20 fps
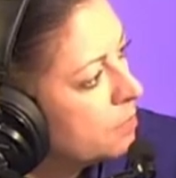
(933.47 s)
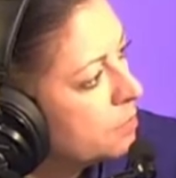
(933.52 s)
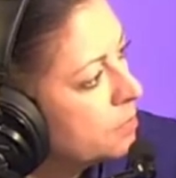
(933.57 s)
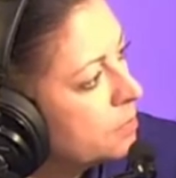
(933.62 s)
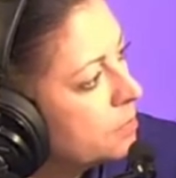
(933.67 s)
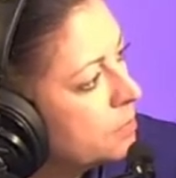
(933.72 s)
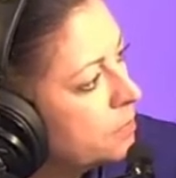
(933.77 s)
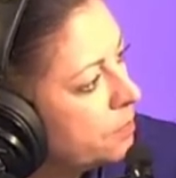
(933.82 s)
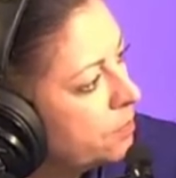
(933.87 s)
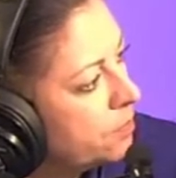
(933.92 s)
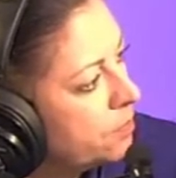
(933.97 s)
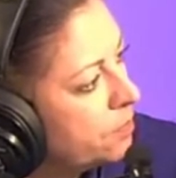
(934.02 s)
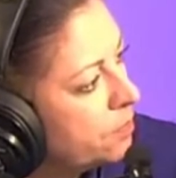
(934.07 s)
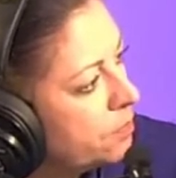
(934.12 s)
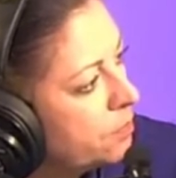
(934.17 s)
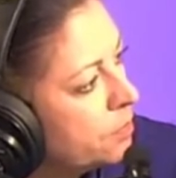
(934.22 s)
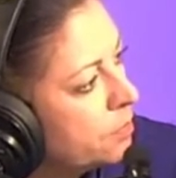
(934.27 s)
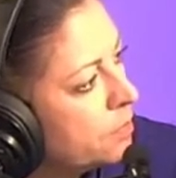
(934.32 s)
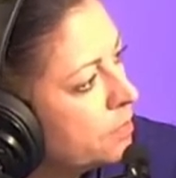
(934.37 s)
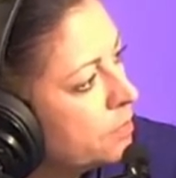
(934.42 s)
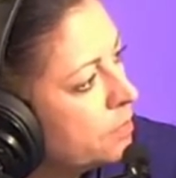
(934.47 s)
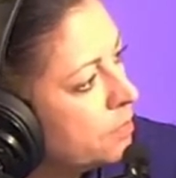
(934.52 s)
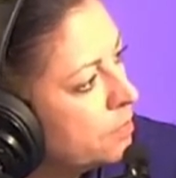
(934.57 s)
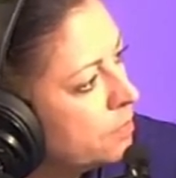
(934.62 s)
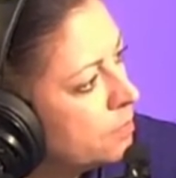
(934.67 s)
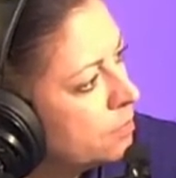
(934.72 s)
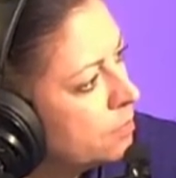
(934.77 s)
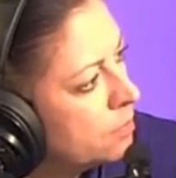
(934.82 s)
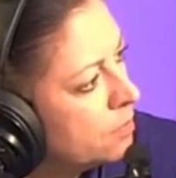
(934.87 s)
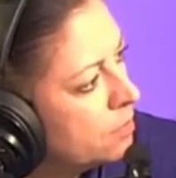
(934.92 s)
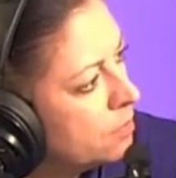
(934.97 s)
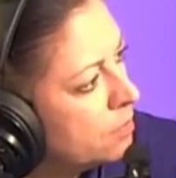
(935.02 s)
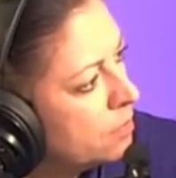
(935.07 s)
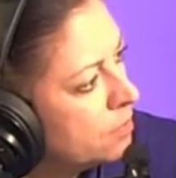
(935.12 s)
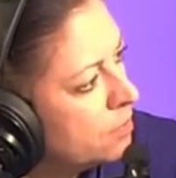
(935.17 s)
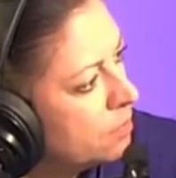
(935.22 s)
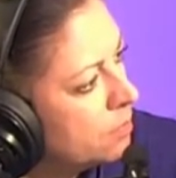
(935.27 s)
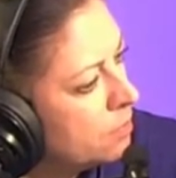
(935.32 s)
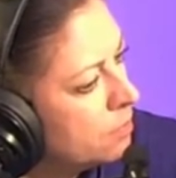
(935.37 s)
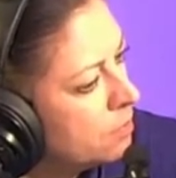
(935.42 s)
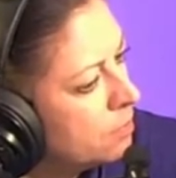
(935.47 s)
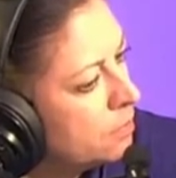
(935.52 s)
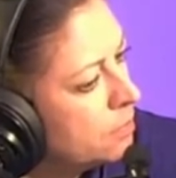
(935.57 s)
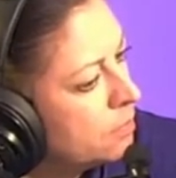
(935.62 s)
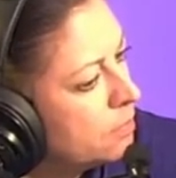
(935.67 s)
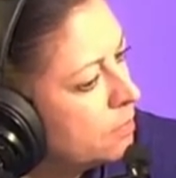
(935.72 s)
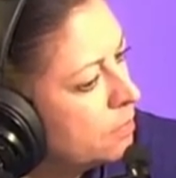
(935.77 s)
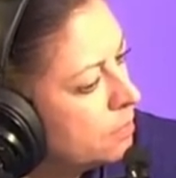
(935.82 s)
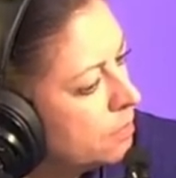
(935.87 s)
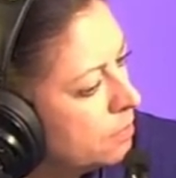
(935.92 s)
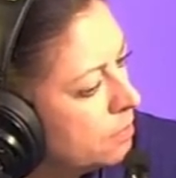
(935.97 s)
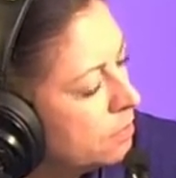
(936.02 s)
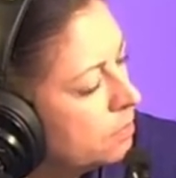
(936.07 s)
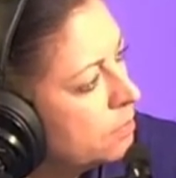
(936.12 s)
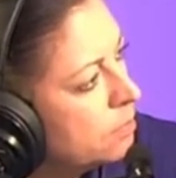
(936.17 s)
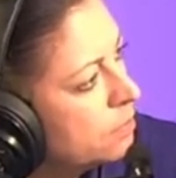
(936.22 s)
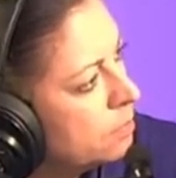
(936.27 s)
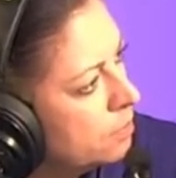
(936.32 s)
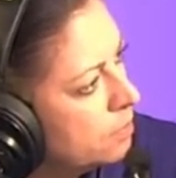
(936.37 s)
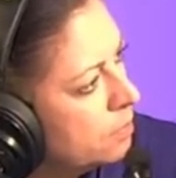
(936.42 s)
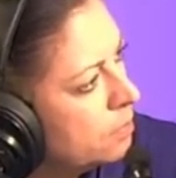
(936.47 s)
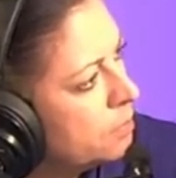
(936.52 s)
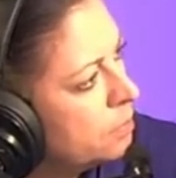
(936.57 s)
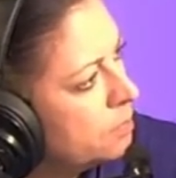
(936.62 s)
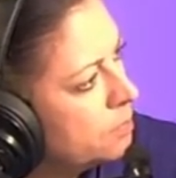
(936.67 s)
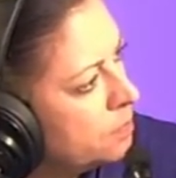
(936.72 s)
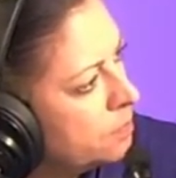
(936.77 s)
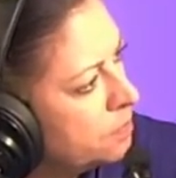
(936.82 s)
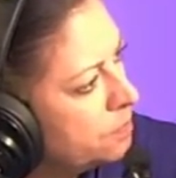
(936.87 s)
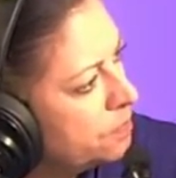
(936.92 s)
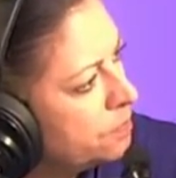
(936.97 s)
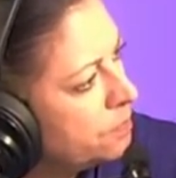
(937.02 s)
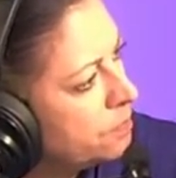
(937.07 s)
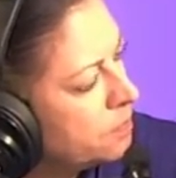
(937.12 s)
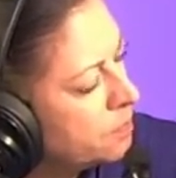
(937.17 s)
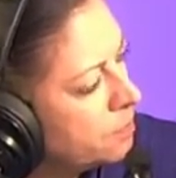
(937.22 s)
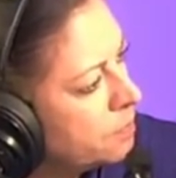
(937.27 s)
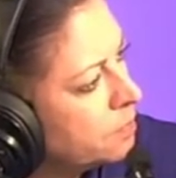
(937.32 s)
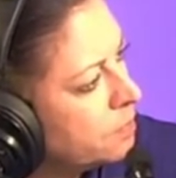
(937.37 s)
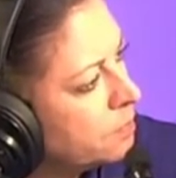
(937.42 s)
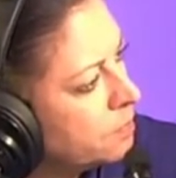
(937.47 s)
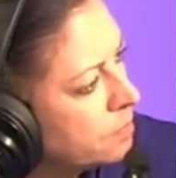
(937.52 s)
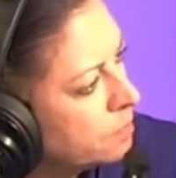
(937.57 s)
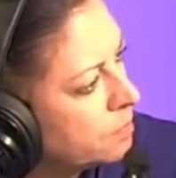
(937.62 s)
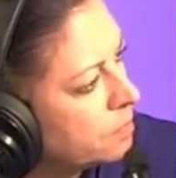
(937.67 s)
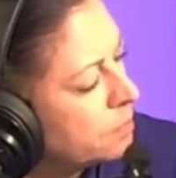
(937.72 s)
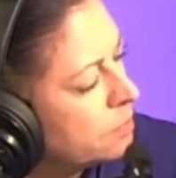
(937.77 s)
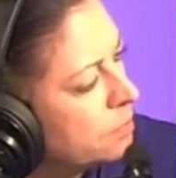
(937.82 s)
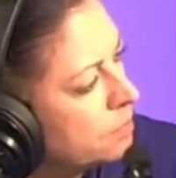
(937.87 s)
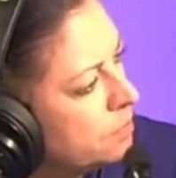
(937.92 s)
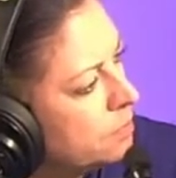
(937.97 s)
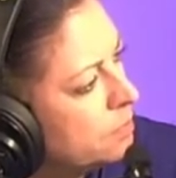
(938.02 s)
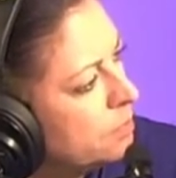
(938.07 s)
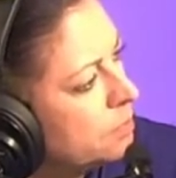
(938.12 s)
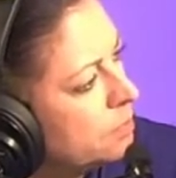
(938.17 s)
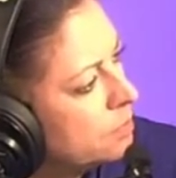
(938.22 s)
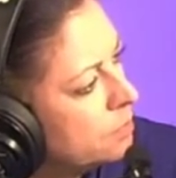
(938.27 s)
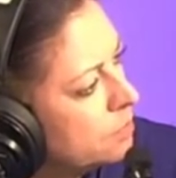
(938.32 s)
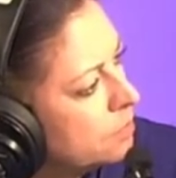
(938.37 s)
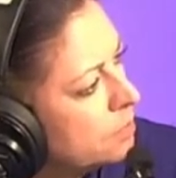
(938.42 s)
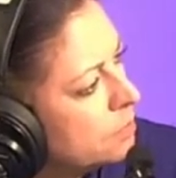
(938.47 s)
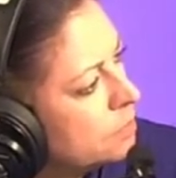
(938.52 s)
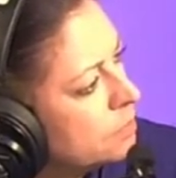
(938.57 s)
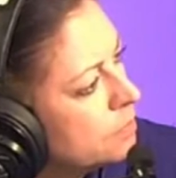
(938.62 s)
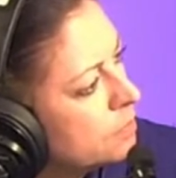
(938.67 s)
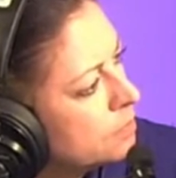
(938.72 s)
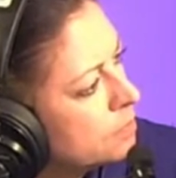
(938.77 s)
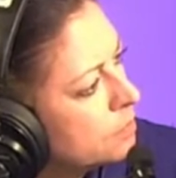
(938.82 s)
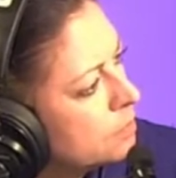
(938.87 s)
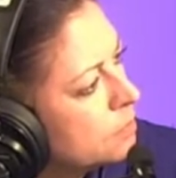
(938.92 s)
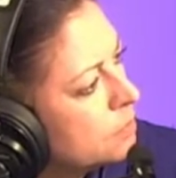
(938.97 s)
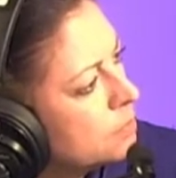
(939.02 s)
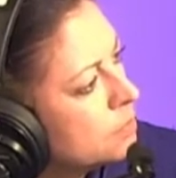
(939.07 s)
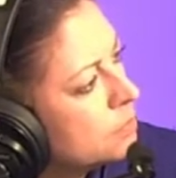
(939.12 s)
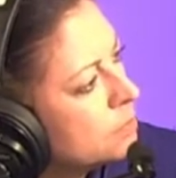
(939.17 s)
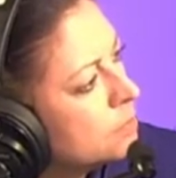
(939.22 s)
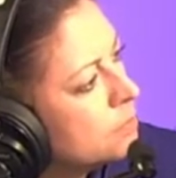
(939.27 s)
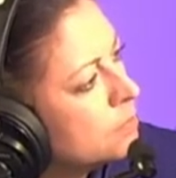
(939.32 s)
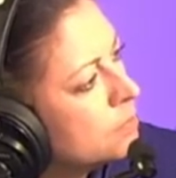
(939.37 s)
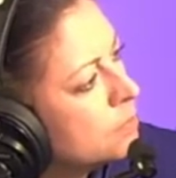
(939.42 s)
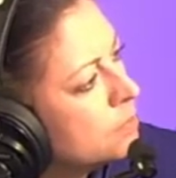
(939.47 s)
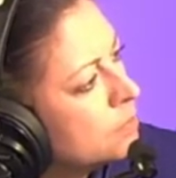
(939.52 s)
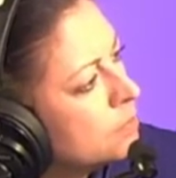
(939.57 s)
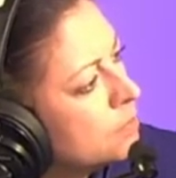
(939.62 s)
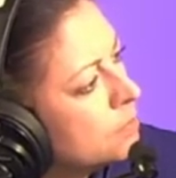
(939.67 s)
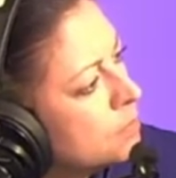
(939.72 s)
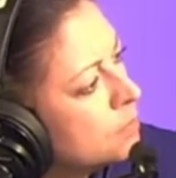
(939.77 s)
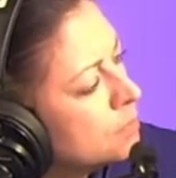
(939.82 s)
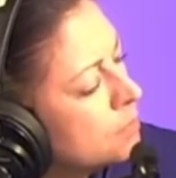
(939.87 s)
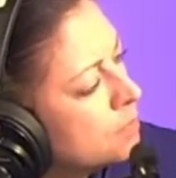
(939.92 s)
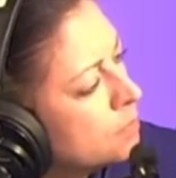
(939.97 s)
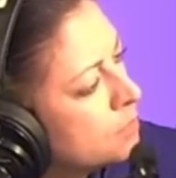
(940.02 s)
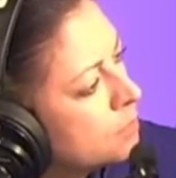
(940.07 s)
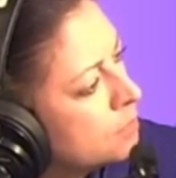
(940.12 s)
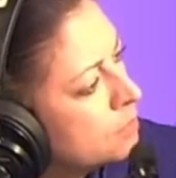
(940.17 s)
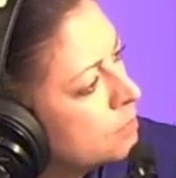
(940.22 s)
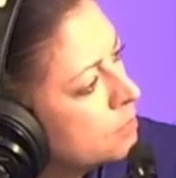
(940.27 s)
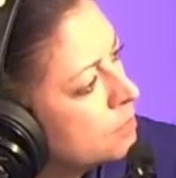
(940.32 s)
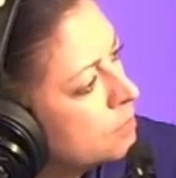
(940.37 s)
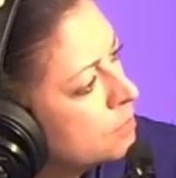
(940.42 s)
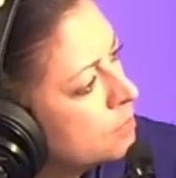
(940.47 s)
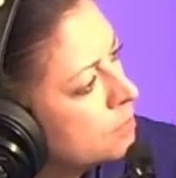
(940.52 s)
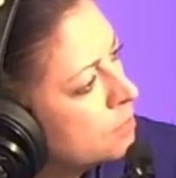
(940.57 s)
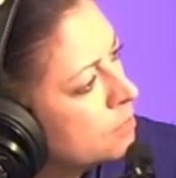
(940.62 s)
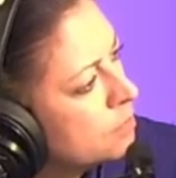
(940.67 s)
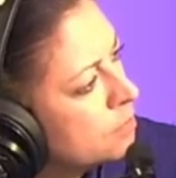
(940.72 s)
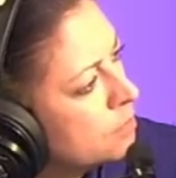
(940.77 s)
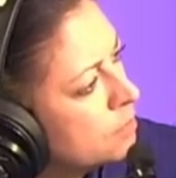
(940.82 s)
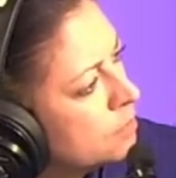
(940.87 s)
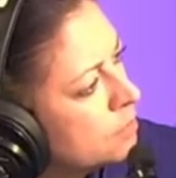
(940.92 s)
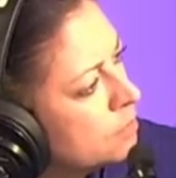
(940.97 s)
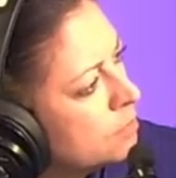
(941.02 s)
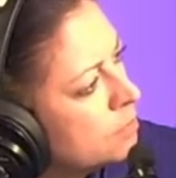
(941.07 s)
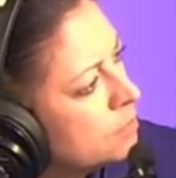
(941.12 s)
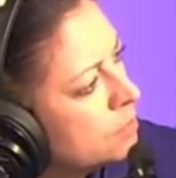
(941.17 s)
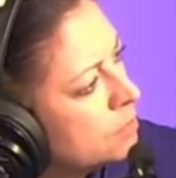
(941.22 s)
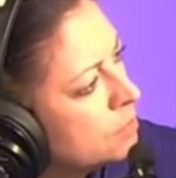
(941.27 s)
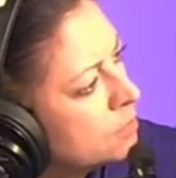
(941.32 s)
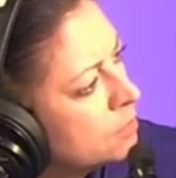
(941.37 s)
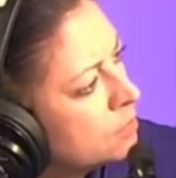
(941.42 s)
This person isn't speaking.